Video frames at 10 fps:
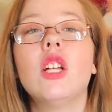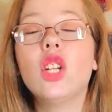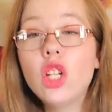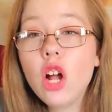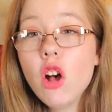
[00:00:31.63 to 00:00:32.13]

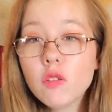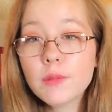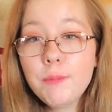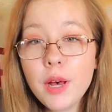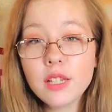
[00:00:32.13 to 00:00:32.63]

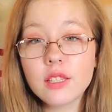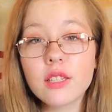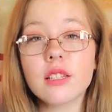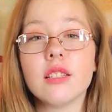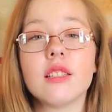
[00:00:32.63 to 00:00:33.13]

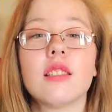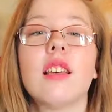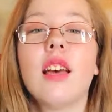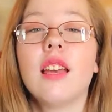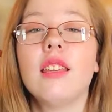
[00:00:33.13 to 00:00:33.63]
Ghostbusters!
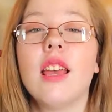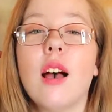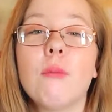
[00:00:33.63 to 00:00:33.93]
Yeah,